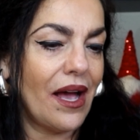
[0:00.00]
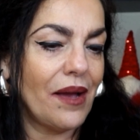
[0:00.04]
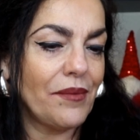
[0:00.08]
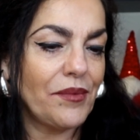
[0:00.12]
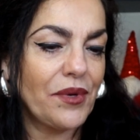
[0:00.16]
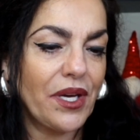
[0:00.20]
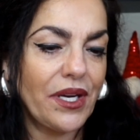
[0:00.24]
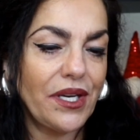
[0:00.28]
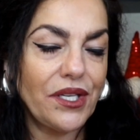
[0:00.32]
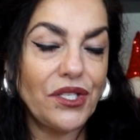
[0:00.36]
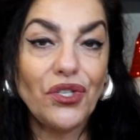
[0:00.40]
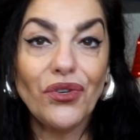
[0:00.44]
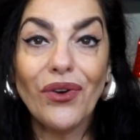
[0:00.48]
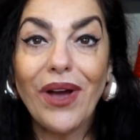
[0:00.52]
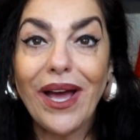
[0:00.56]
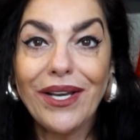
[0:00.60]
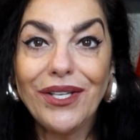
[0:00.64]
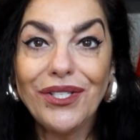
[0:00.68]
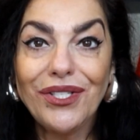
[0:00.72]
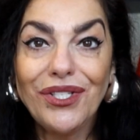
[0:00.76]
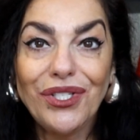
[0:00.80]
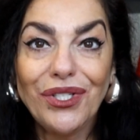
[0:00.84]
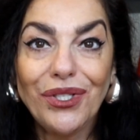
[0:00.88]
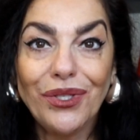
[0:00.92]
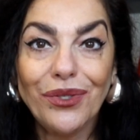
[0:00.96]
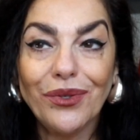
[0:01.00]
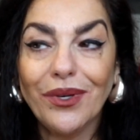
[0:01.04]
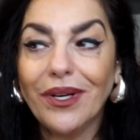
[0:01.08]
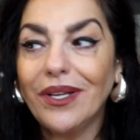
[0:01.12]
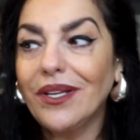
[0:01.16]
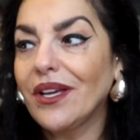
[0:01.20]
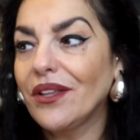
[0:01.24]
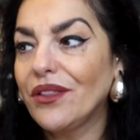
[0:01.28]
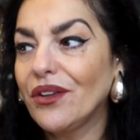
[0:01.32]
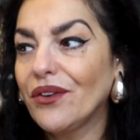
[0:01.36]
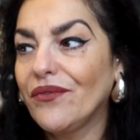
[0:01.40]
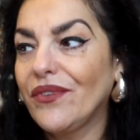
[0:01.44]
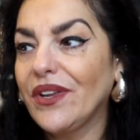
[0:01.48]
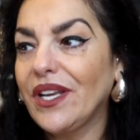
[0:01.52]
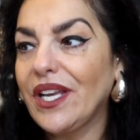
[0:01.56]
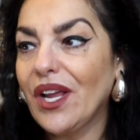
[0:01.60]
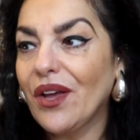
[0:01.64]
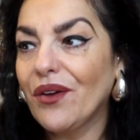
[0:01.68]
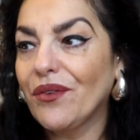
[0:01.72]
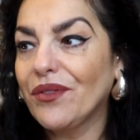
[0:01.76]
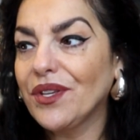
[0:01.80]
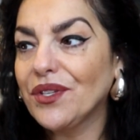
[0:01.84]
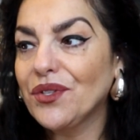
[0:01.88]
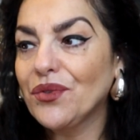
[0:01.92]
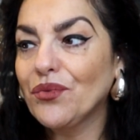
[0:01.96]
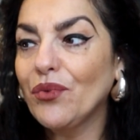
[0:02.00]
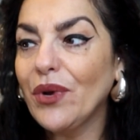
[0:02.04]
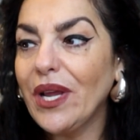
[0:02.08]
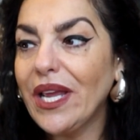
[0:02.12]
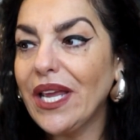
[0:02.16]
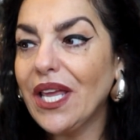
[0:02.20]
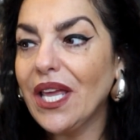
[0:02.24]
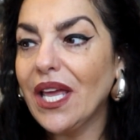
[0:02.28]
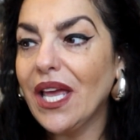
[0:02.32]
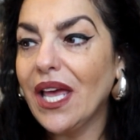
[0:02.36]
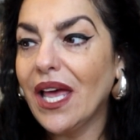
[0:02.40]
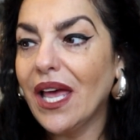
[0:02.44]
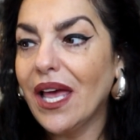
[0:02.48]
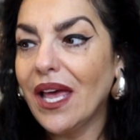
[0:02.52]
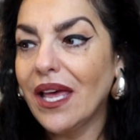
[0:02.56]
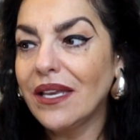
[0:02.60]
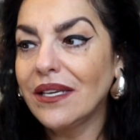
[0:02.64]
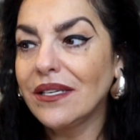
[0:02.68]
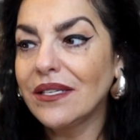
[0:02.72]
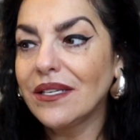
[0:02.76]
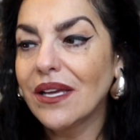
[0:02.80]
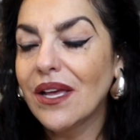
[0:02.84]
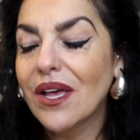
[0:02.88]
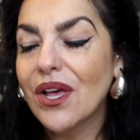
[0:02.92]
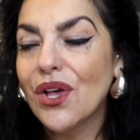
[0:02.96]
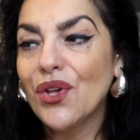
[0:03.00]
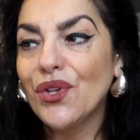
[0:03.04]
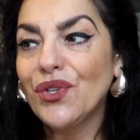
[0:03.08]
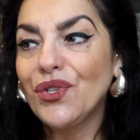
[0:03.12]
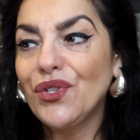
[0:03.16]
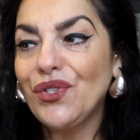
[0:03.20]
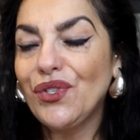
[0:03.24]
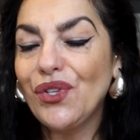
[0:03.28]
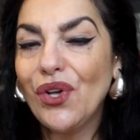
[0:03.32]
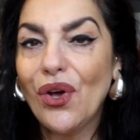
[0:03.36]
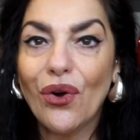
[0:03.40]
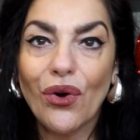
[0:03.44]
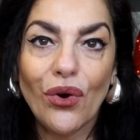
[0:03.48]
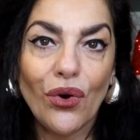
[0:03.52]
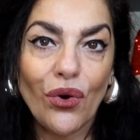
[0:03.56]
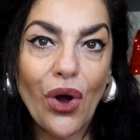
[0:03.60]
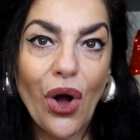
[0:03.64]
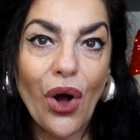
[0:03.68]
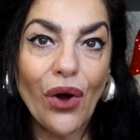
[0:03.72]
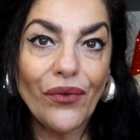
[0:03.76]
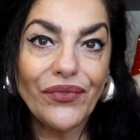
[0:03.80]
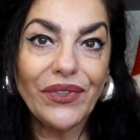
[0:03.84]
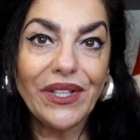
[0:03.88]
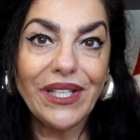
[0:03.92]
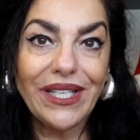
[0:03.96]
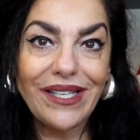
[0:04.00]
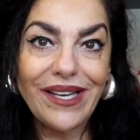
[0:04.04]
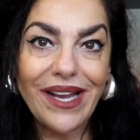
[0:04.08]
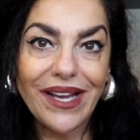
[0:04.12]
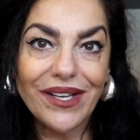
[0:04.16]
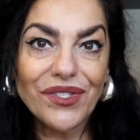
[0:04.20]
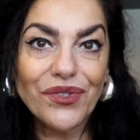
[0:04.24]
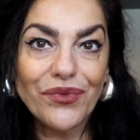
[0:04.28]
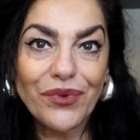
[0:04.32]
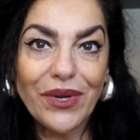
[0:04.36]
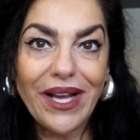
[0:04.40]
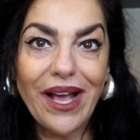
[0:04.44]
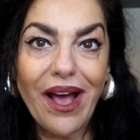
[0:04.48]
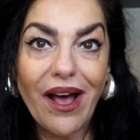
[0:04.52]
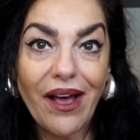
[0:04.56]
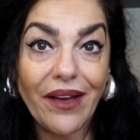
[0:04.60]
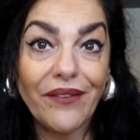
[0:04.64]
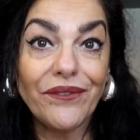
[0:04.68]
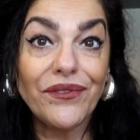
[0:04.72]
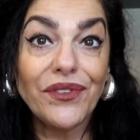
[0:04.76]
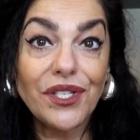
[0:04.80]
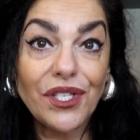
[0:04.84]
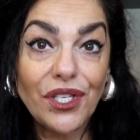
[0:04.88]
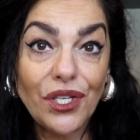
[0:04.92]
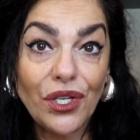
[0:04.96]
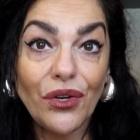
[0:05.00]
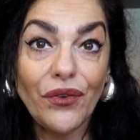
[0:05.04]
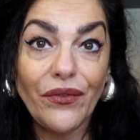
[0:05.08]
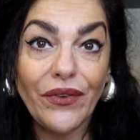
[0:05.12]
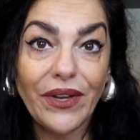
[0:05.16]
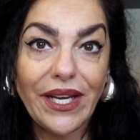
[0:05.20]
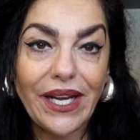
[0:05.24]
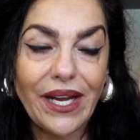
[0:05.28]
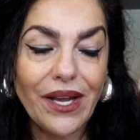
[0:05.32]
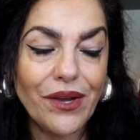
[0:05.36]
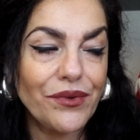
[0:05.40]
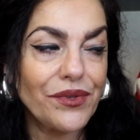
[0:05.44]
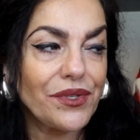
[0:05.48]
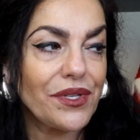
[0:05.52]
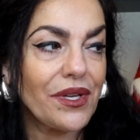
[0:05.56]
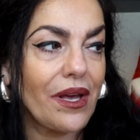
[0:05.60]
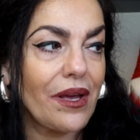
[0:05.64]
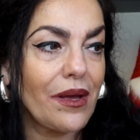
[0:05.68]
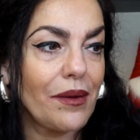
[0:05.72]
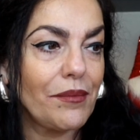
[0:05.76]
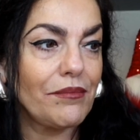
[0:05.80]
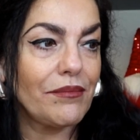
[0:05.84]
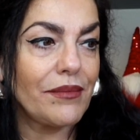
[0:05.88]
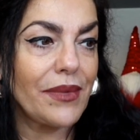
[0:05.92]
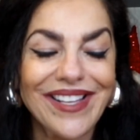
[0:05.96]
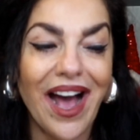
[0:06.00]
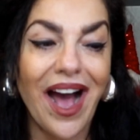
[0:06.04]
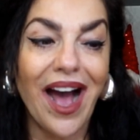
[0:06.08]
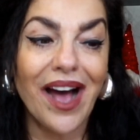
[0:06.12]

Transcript: I'm gonna try to do another video this weekend, so hopefully next week I'll have two videos up.